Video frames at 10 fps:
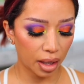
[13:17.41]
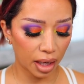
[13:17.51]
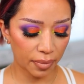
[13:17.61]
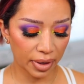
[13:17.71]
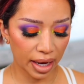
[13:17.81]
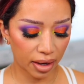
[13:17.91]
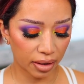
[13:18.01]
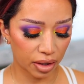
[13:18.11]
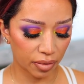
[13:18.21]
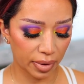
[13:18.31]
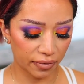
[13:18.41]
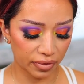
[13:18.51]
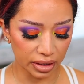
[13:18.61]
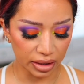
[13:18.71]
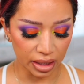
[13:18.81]
And I'm going to add a little bit of
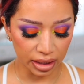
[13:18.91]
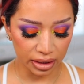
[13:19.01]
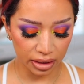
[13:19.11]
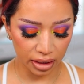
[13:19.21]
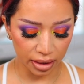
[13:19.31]
this NYX,